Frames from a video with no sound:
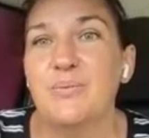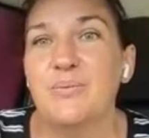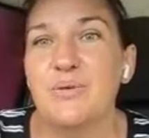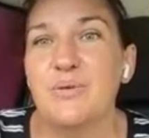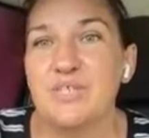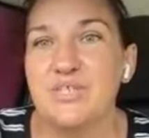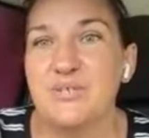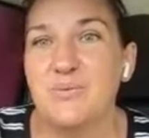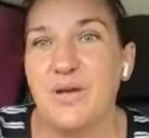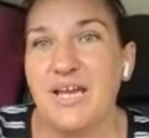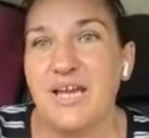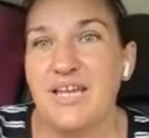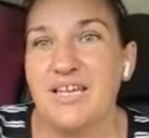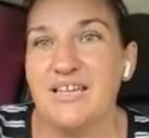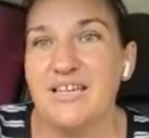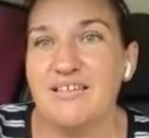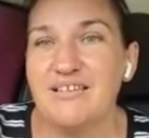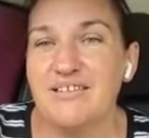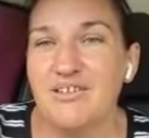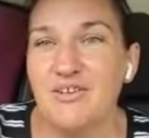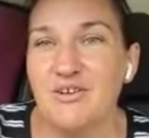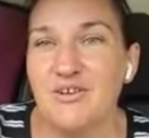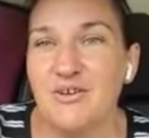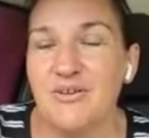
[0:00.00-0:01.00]
which way,
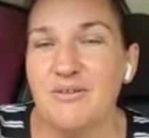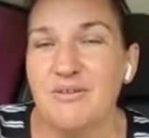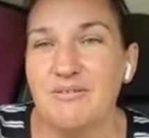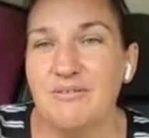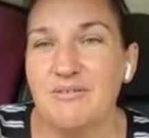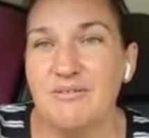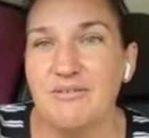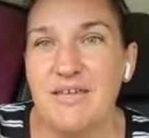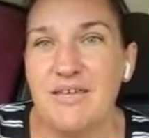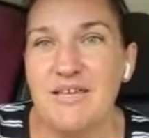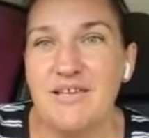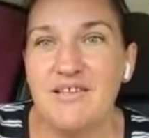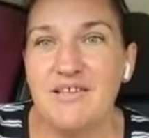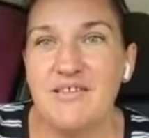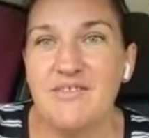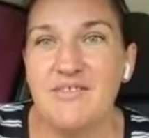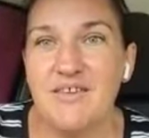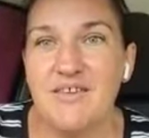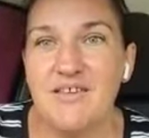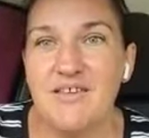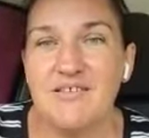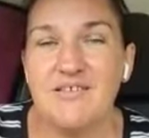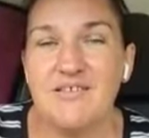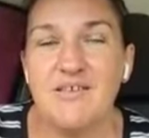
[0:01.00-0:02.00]
you know,
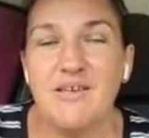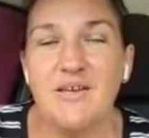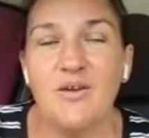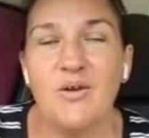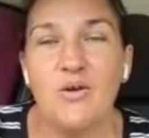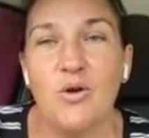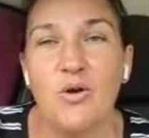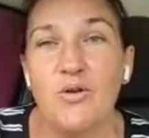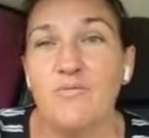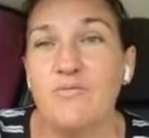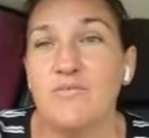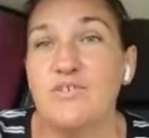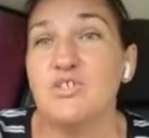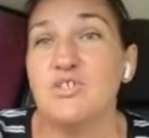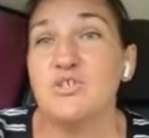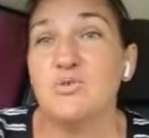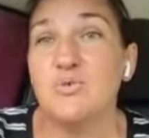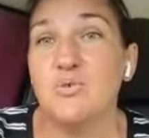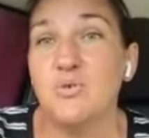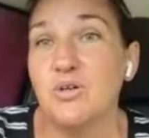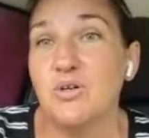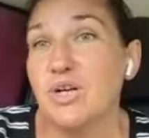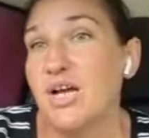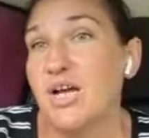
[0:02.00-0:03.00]
things can go for
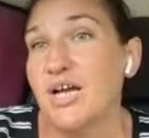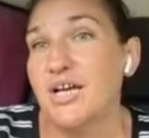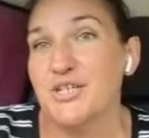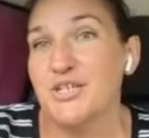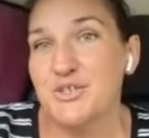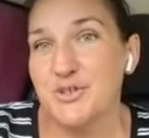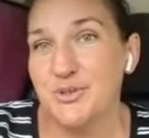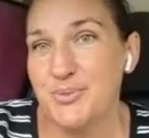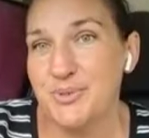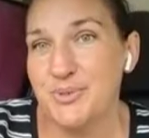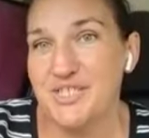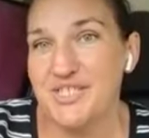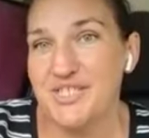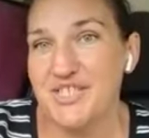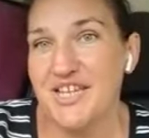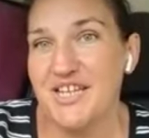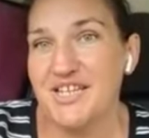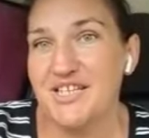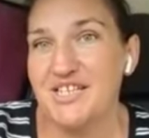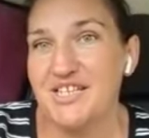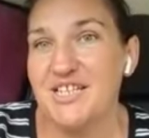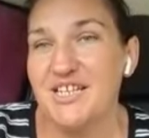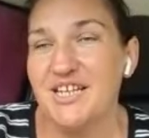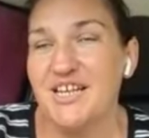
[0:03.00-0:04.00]
sure
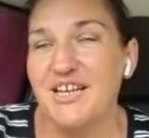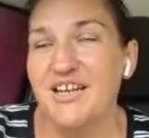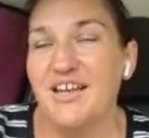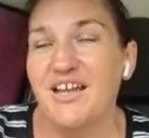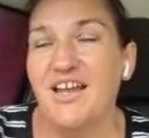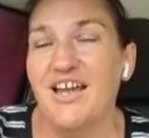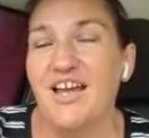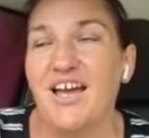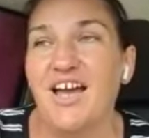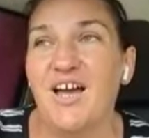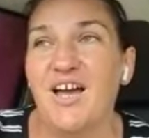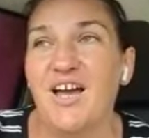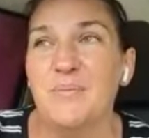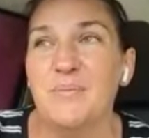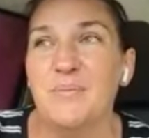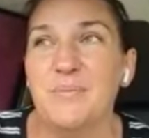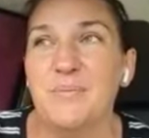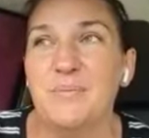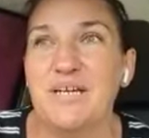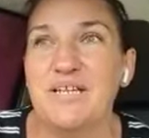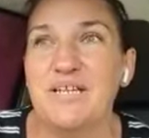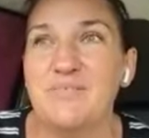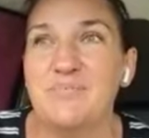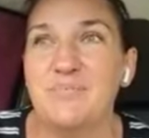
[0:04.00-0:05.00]
100%.
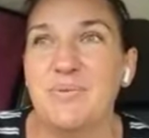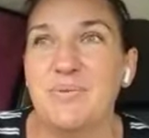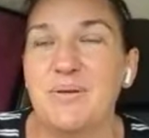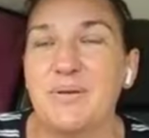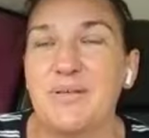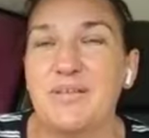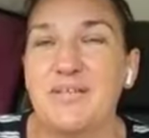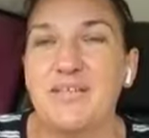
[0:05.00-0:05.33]
But